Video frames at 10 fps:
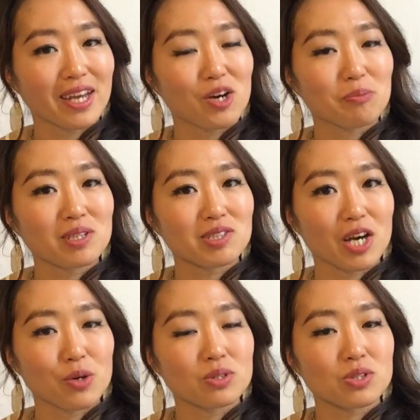how much
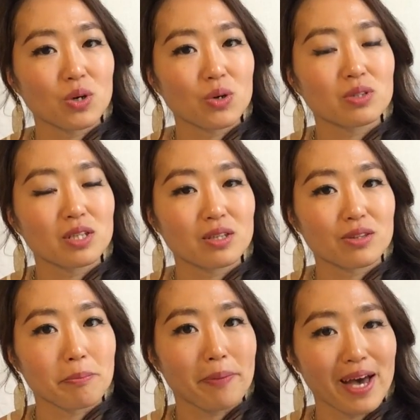I was holding
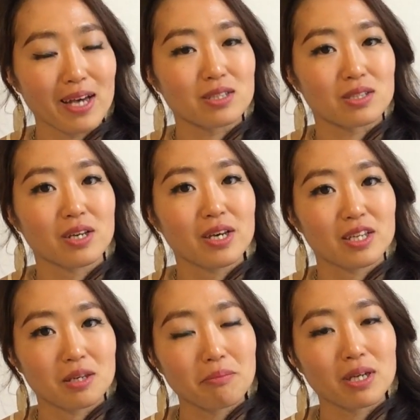the past
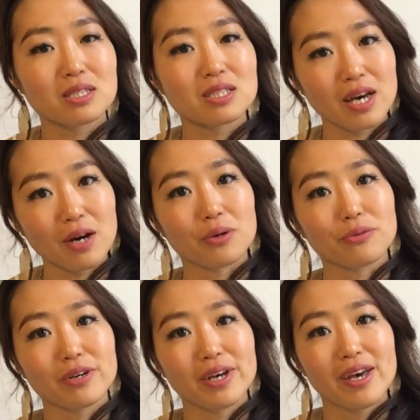in
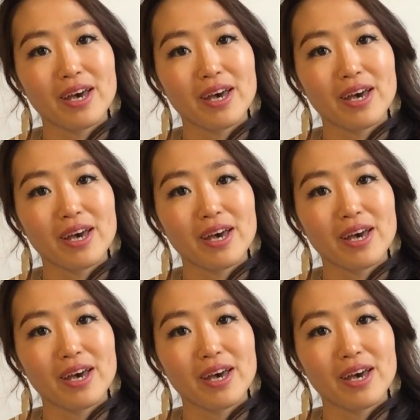myself